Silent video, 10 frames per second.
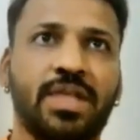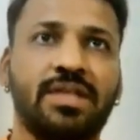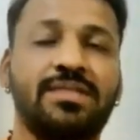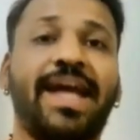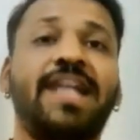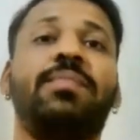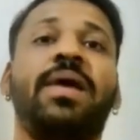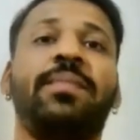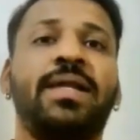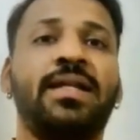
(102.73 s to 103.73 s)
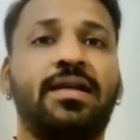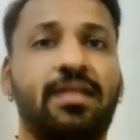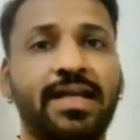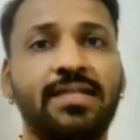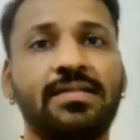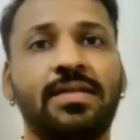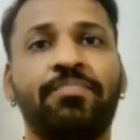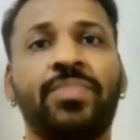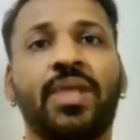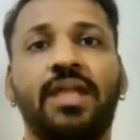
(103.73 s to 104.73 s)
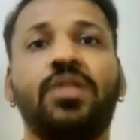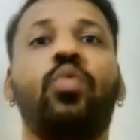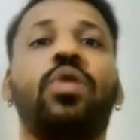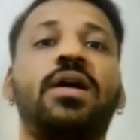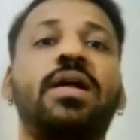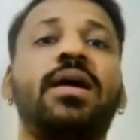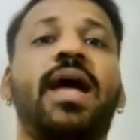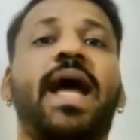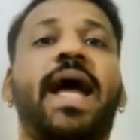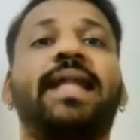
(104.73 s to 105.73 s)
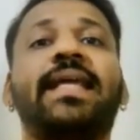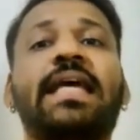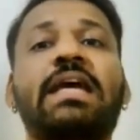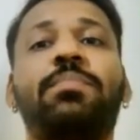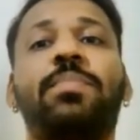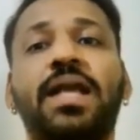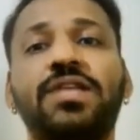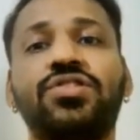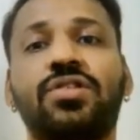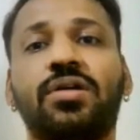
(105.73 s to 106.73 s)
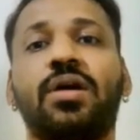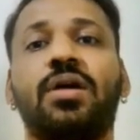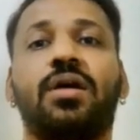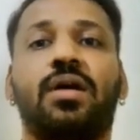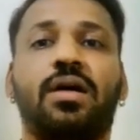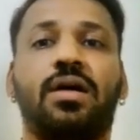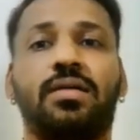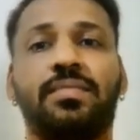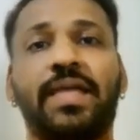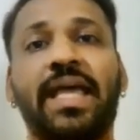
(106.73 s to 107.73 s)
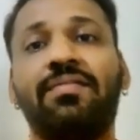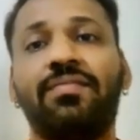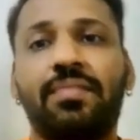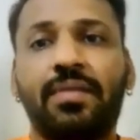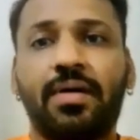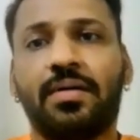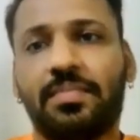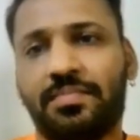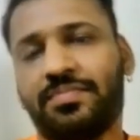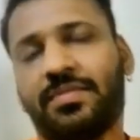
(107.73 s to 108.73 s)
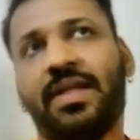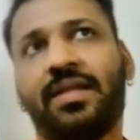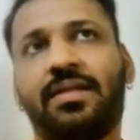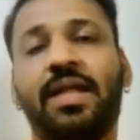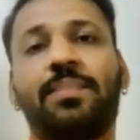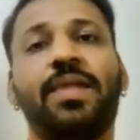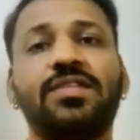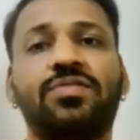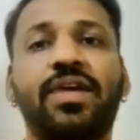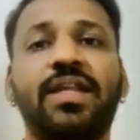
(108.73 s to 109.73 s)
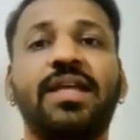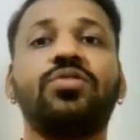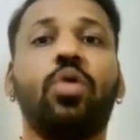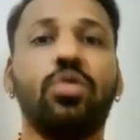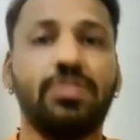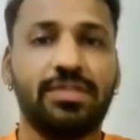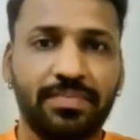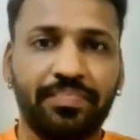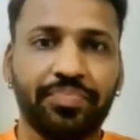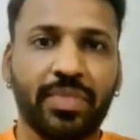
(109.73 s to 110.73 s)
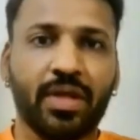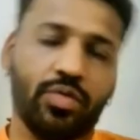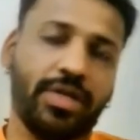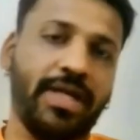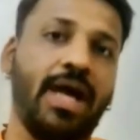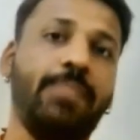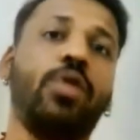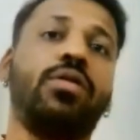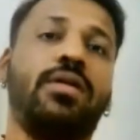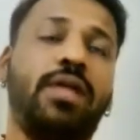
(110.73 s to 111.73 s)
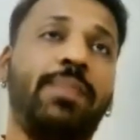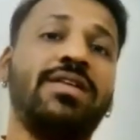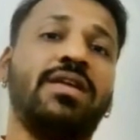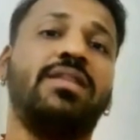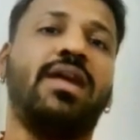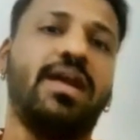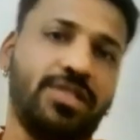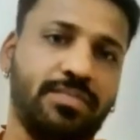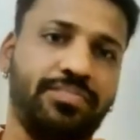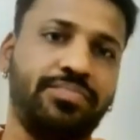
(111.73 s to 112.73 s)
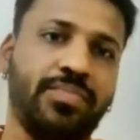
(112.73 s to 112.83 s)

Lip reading: signed by many countries in the world, and they have pledged, like pledged various goals, okay, about emission reduction.